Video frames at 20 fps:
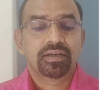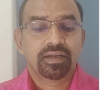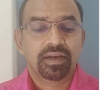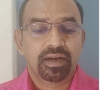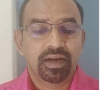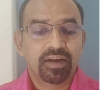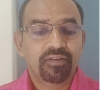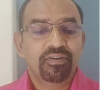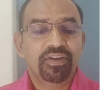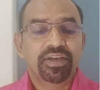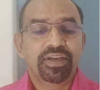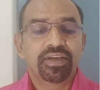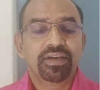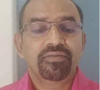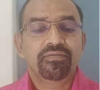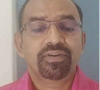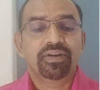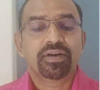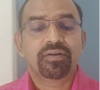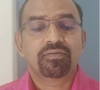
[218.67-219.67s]
leaving here,
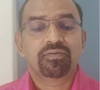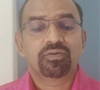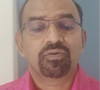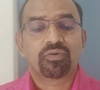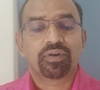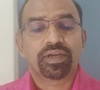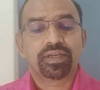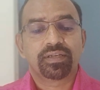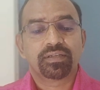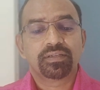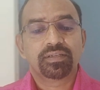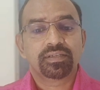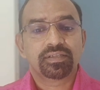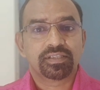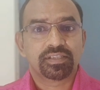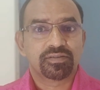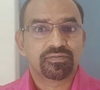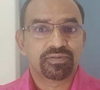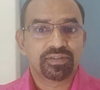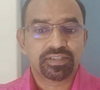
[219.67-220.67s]
we have to write the
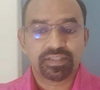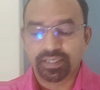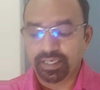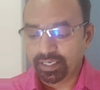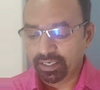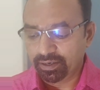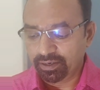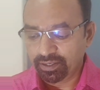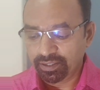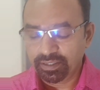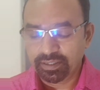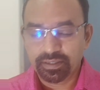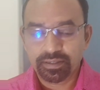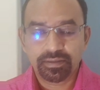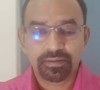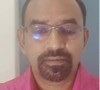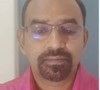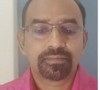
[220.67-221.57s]
receiver's address.